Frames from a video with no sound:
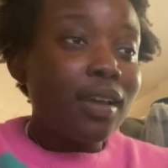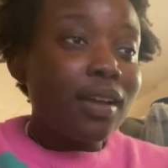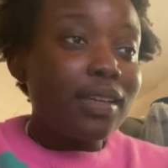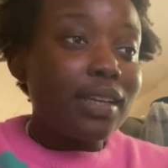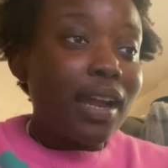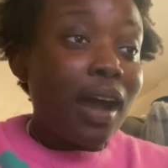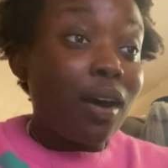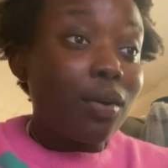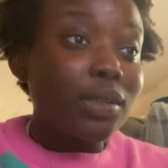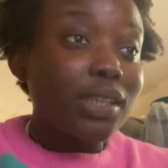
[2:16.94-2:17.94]

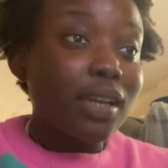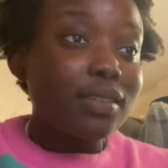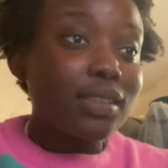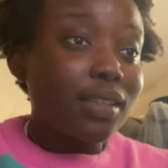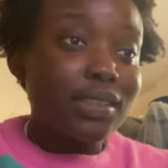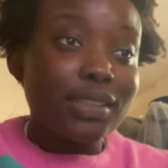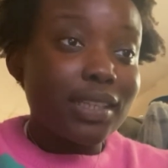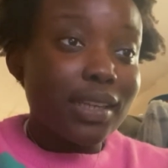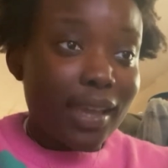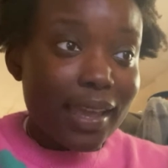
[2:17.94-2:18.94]
now, which I only started
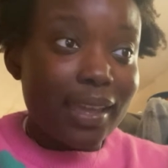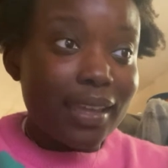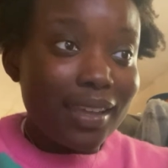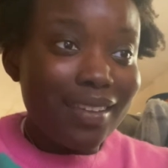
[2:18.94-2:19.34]
today,